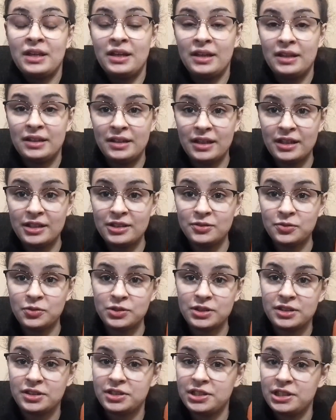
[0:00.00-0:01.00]
nice for
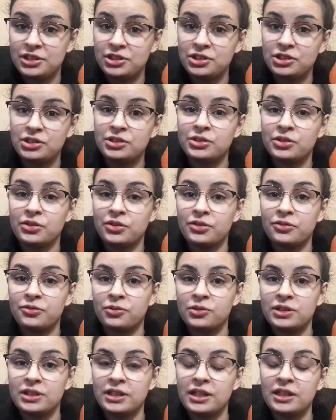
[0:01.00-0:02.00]
the teachers or
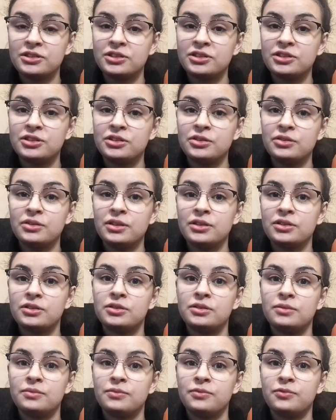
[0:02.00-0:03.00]
for the other
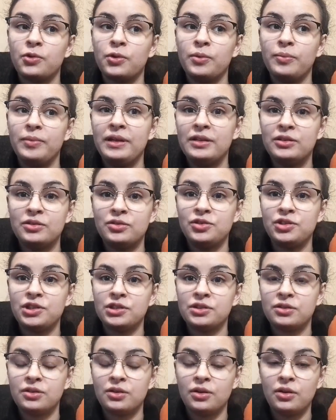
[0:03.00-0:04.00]
students for me to
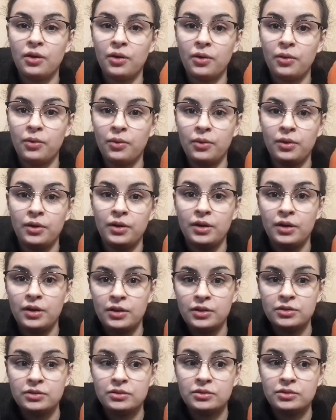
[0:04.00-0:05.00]
just go
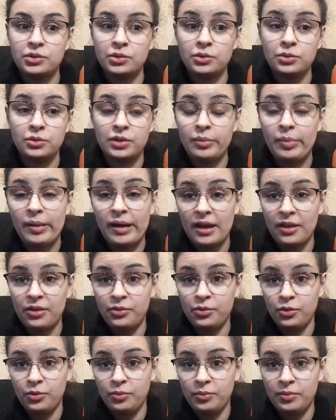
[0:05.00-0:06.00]
to the
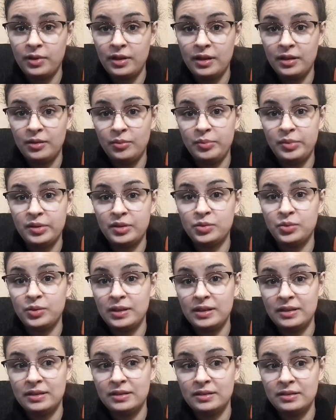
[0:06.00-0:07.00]
bathroom in
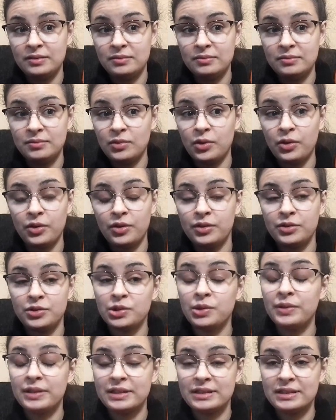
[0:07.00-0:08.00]
between or
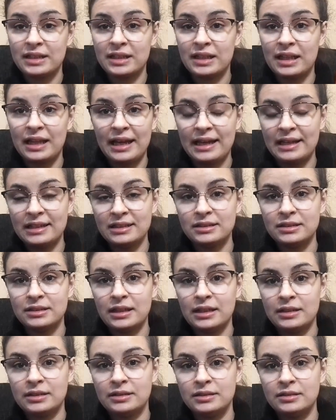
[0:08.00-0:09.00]
during the class
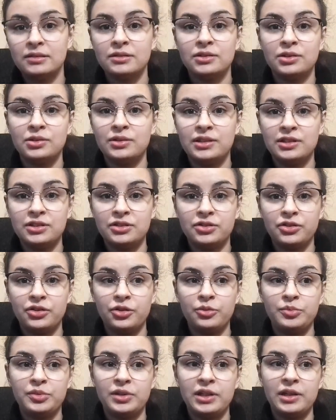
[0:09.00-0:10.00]
and to
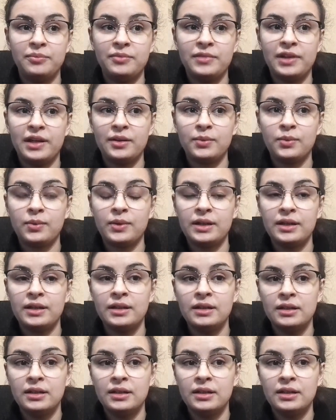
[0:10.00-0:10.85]
disturb them that way.